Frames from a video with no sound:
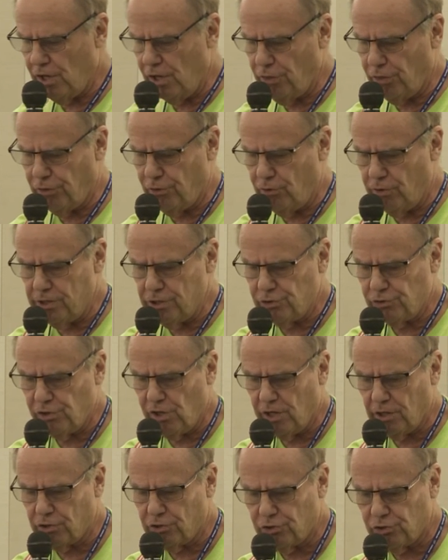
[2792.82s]
on
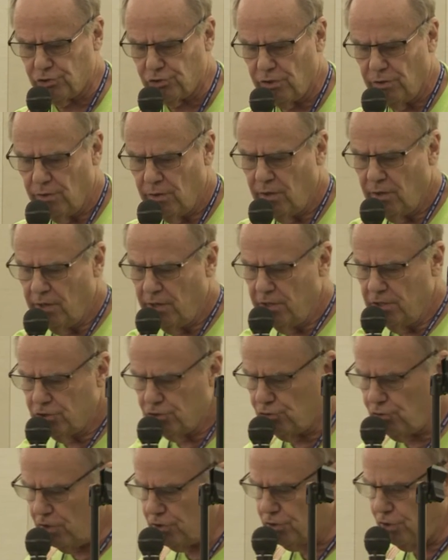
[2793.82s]
36.
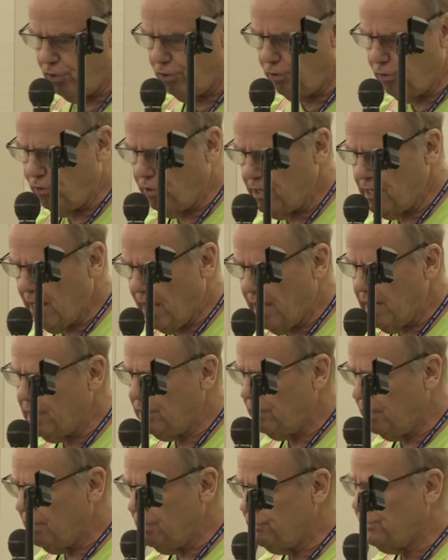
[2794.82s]
Instruction
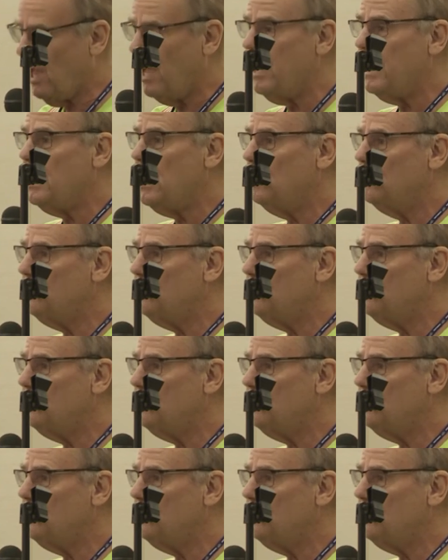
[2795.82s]
38 is a